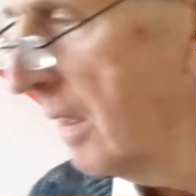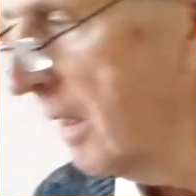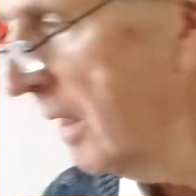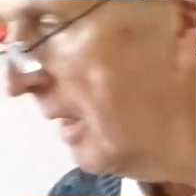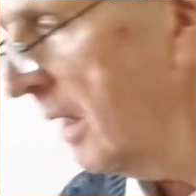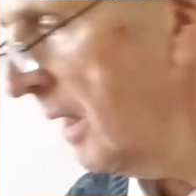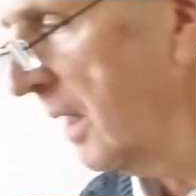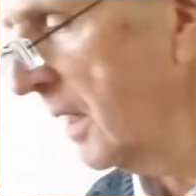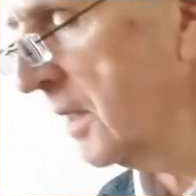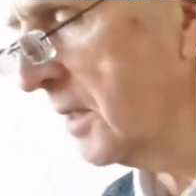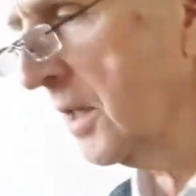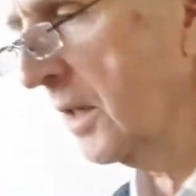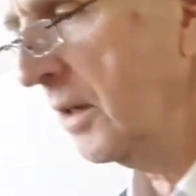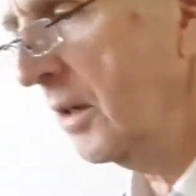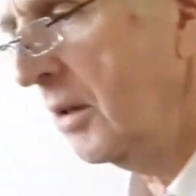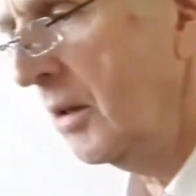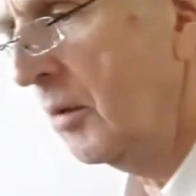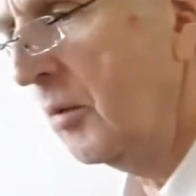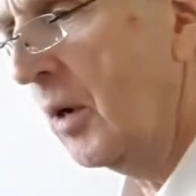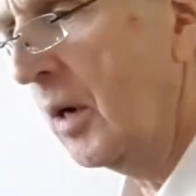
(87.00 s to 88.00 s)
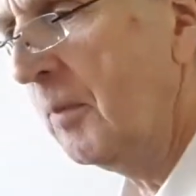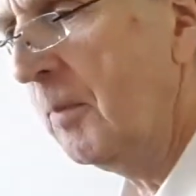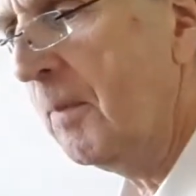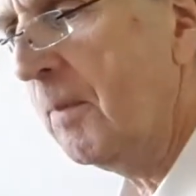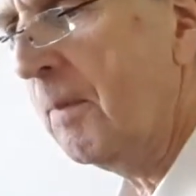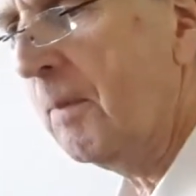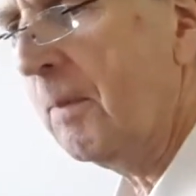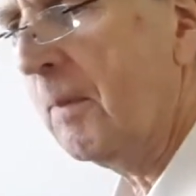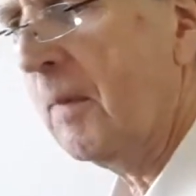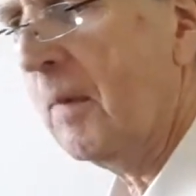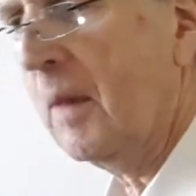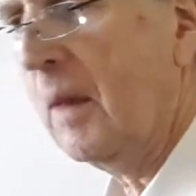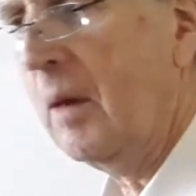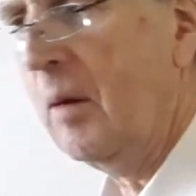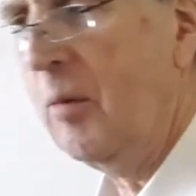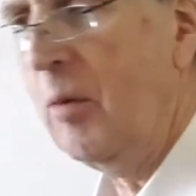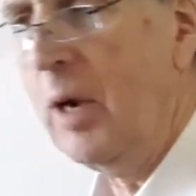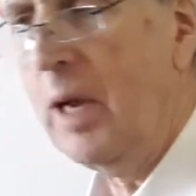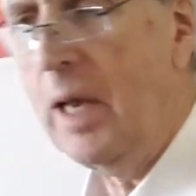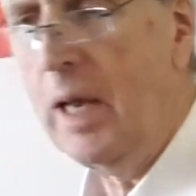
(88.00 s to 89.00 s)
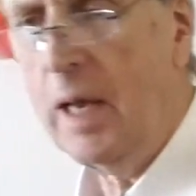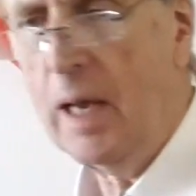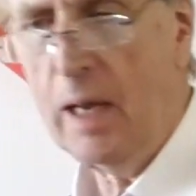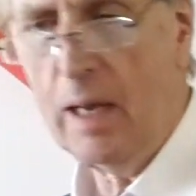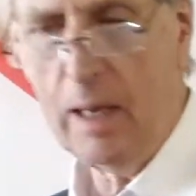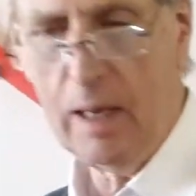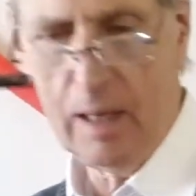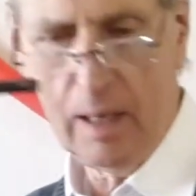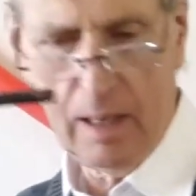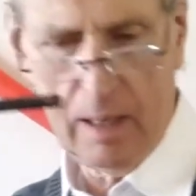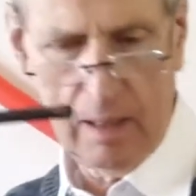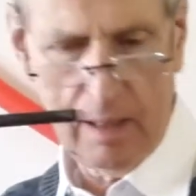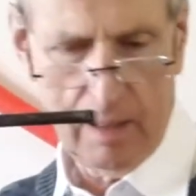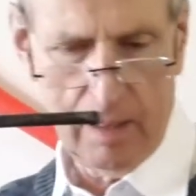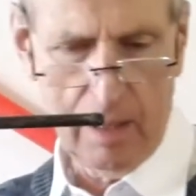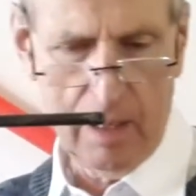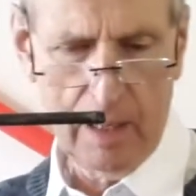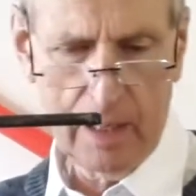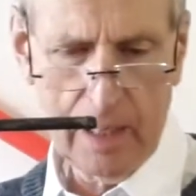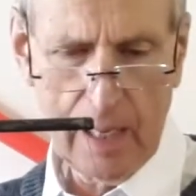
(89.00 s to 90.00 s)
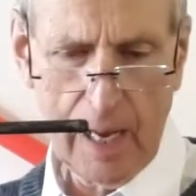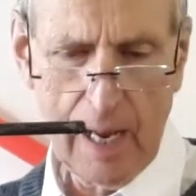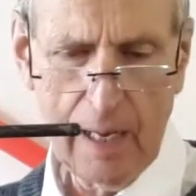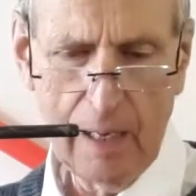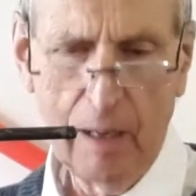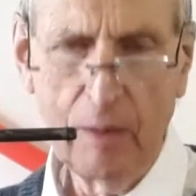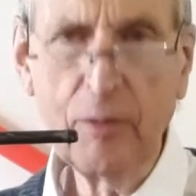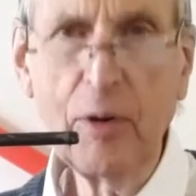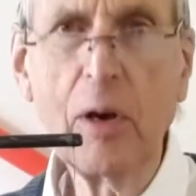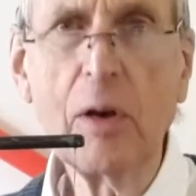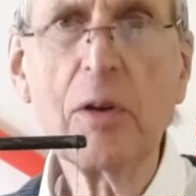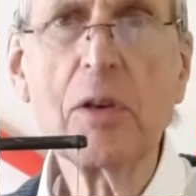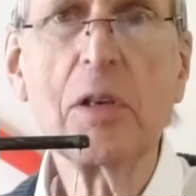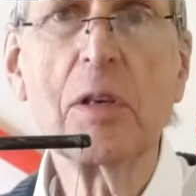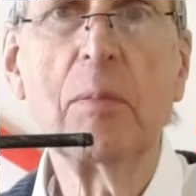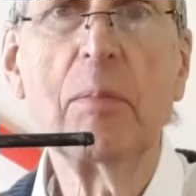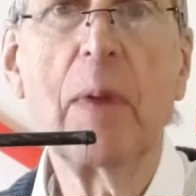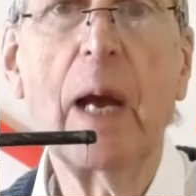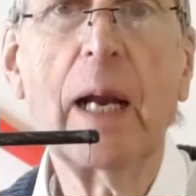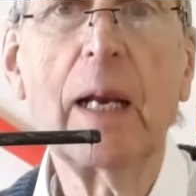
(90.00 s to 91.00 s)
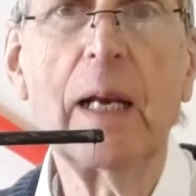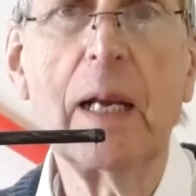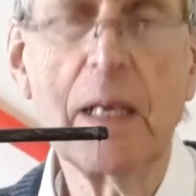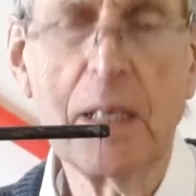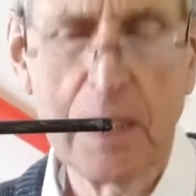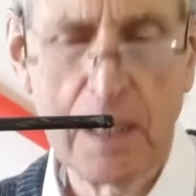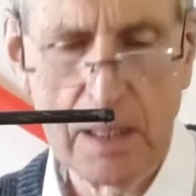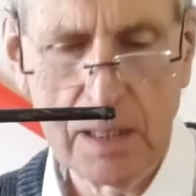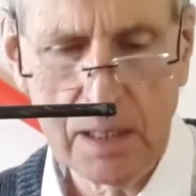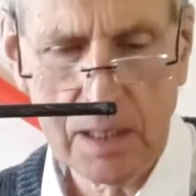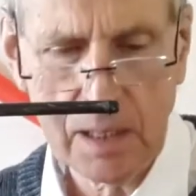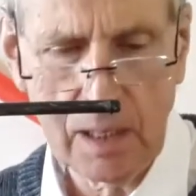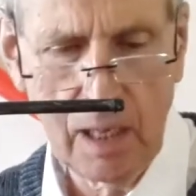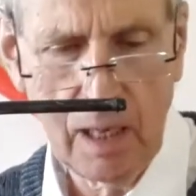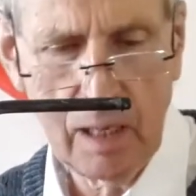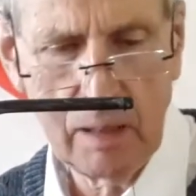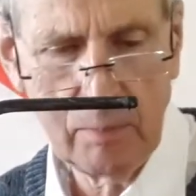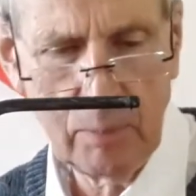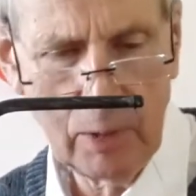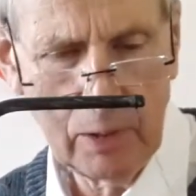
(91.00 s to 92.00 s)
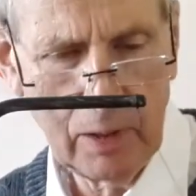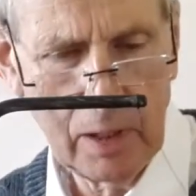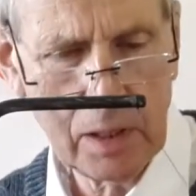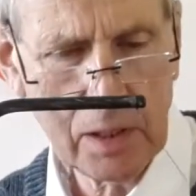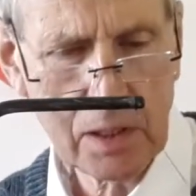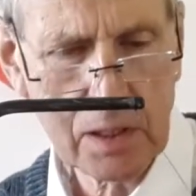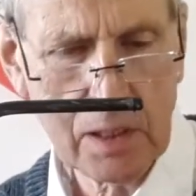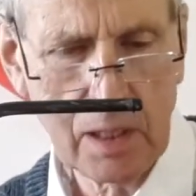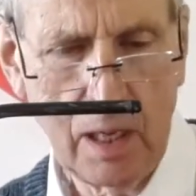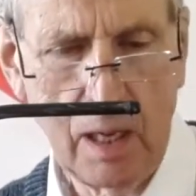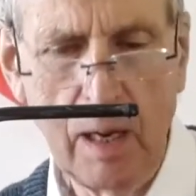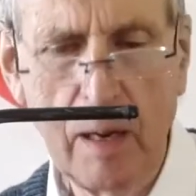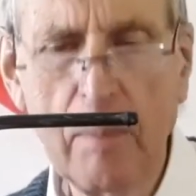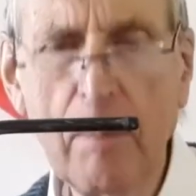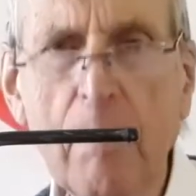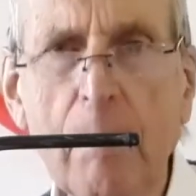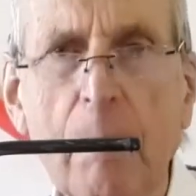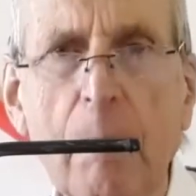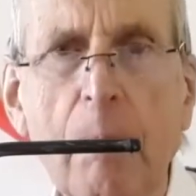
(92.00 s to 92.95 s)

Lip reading: Here's another one where again I've got some magnets inside, but this time